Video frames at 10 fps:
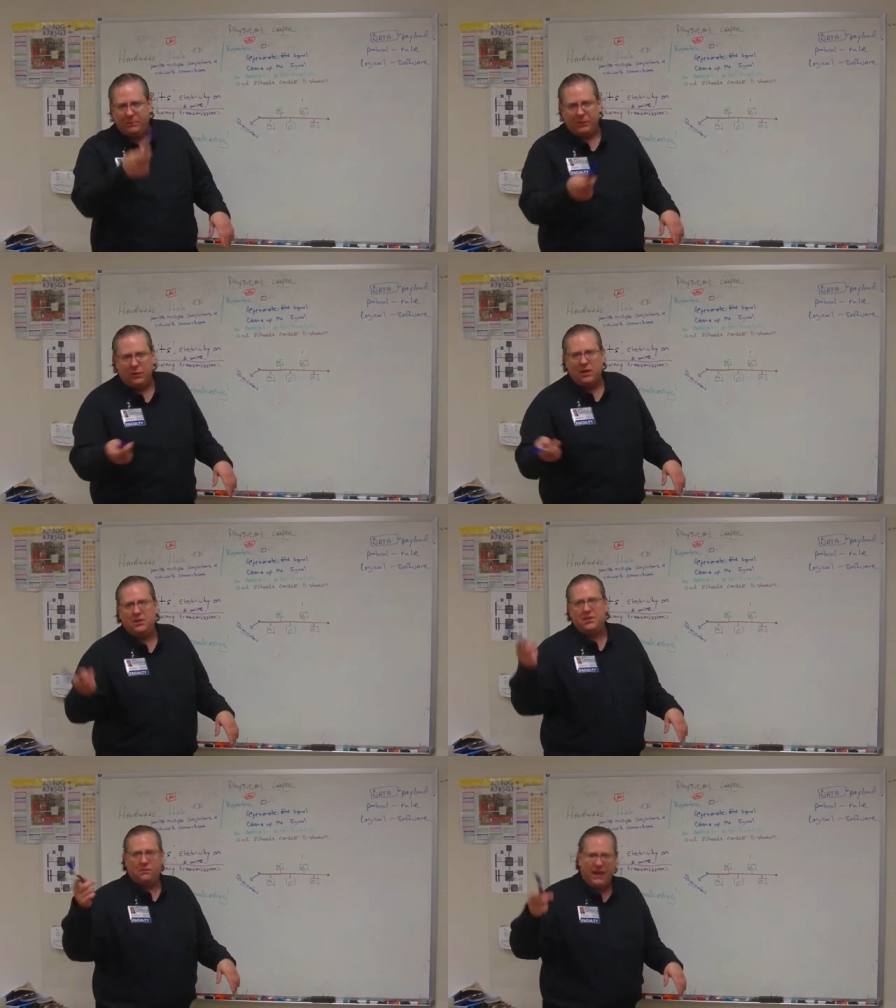to be
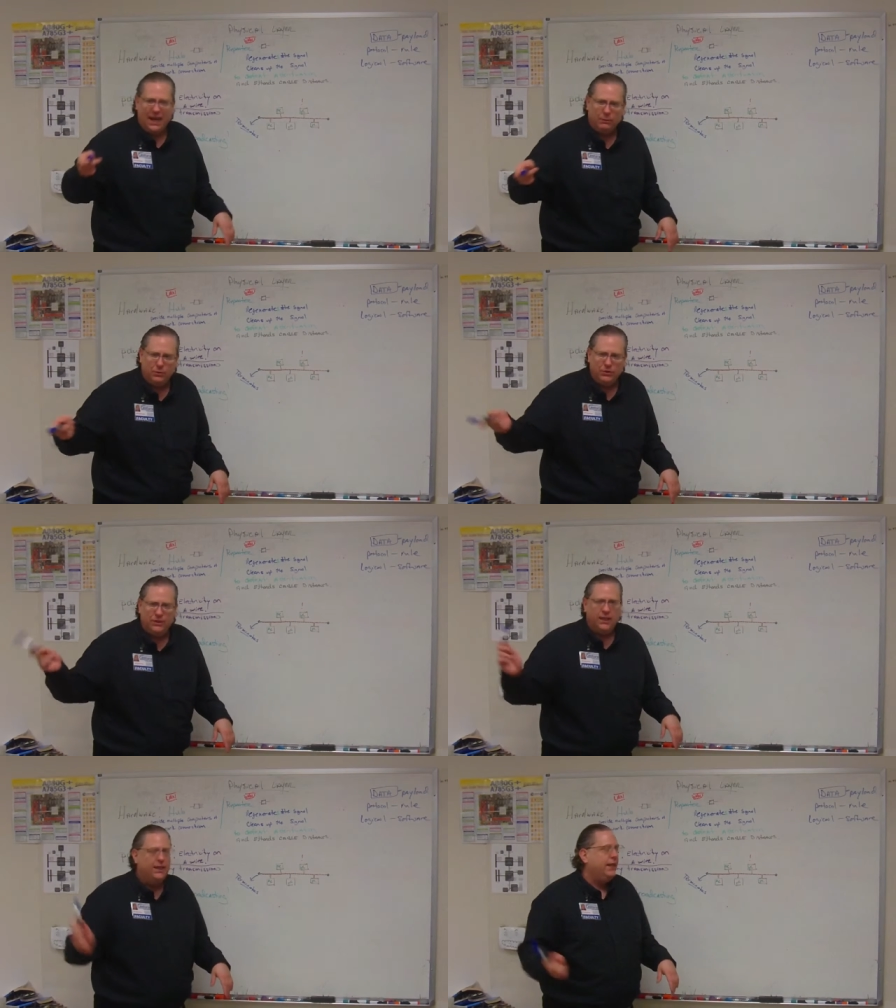runs of
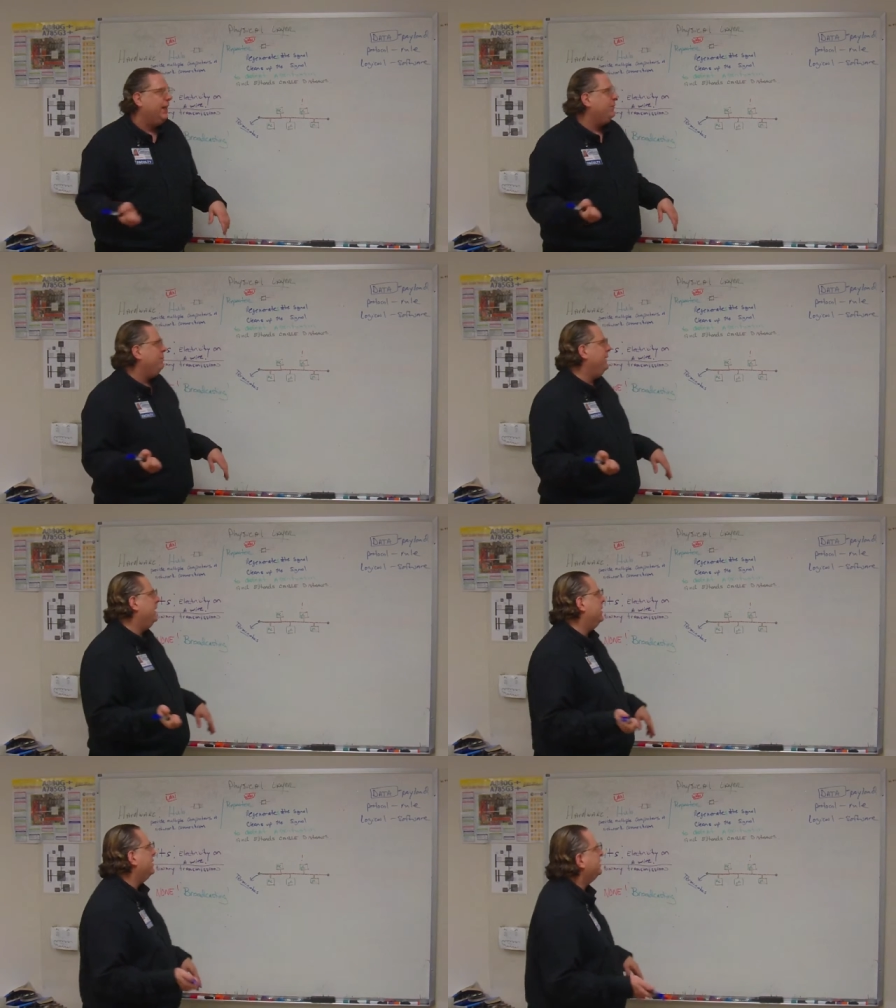cables and
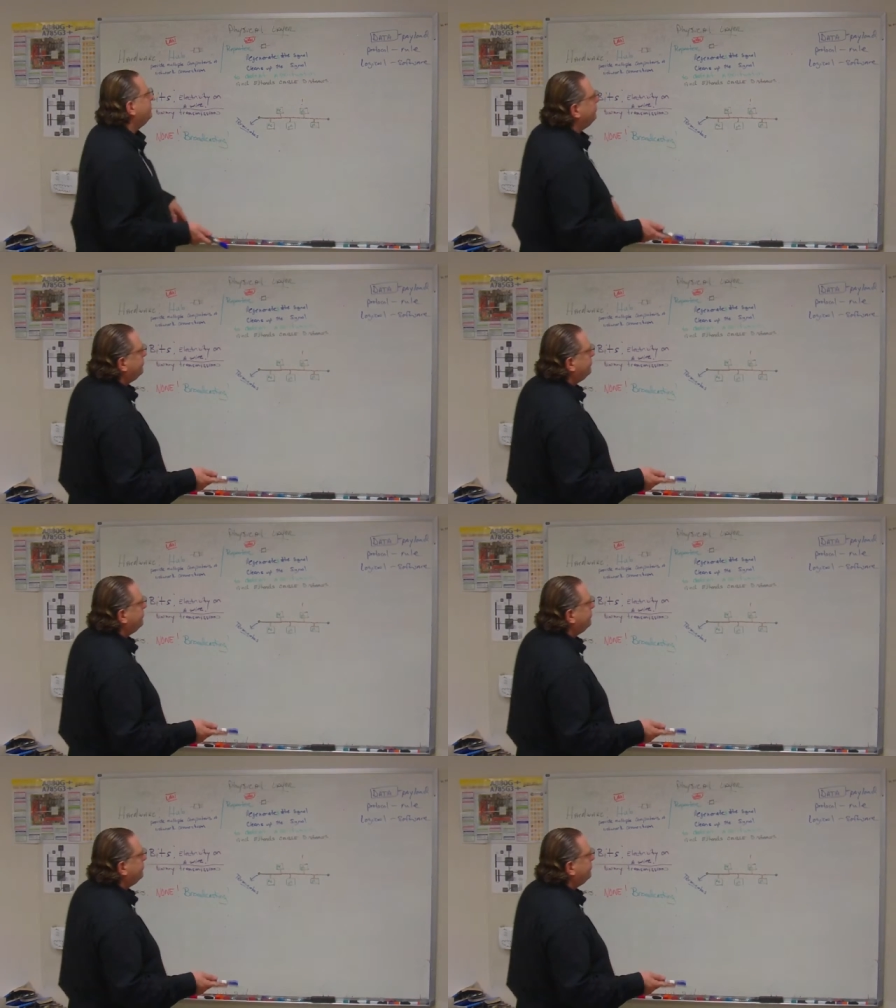repeaters